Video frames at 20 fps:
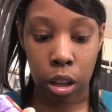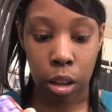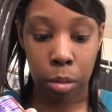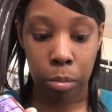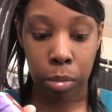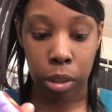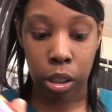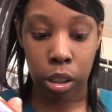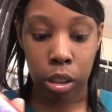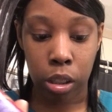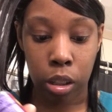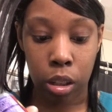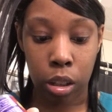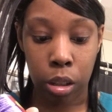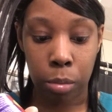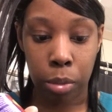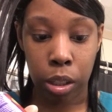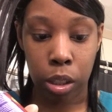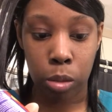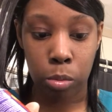It's going to
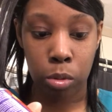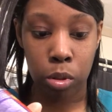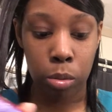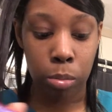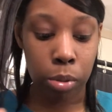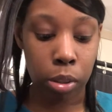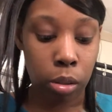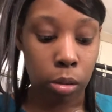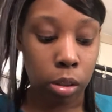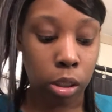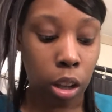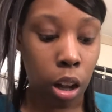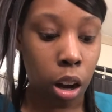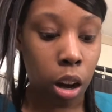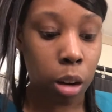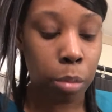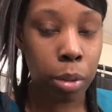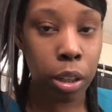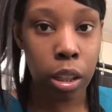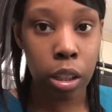be swooped, so it's all
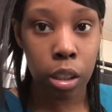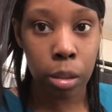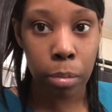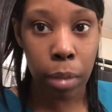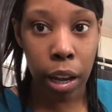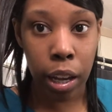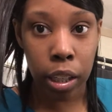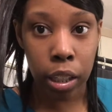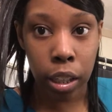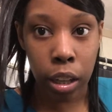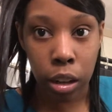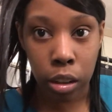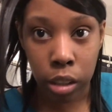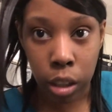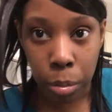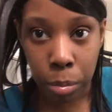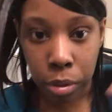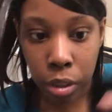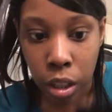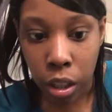going to be smashed down on
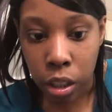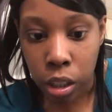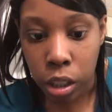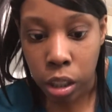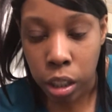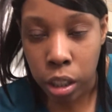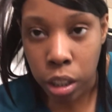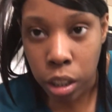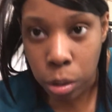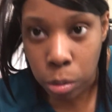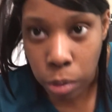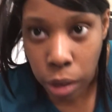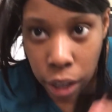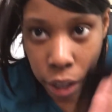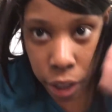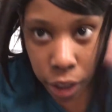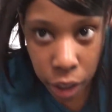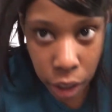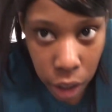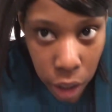top of each other
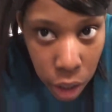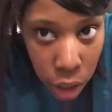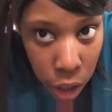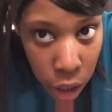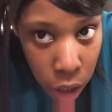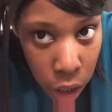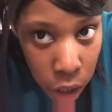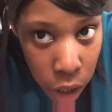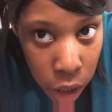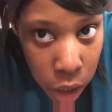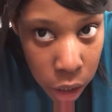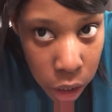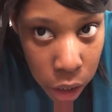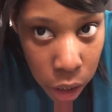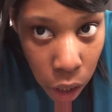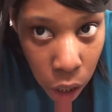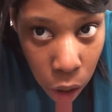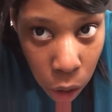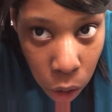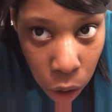anyway.
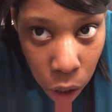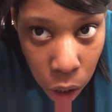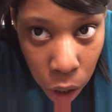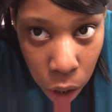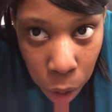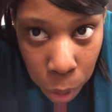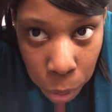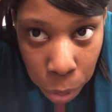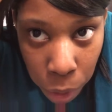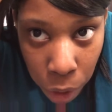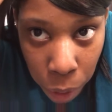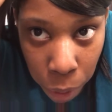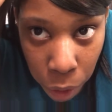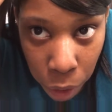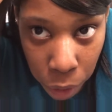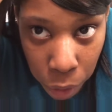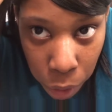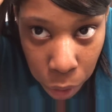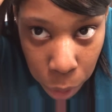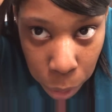So probably
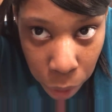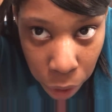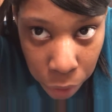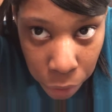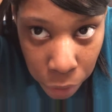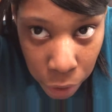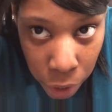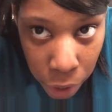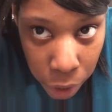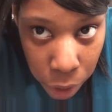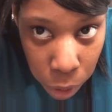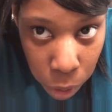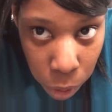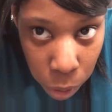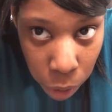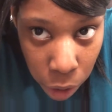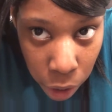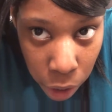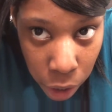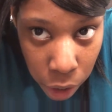going to do about that
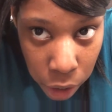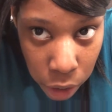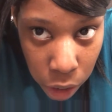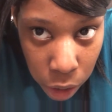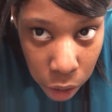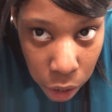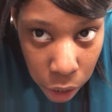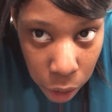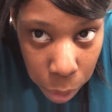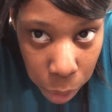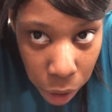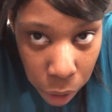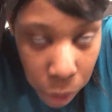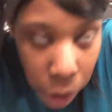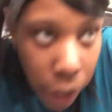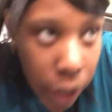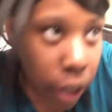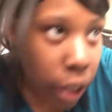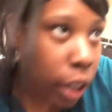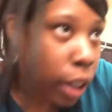wide, so lay about
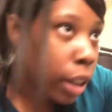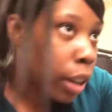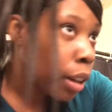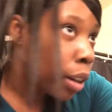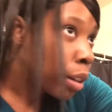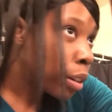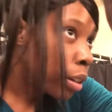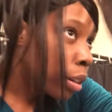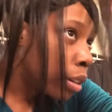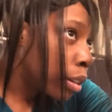right there.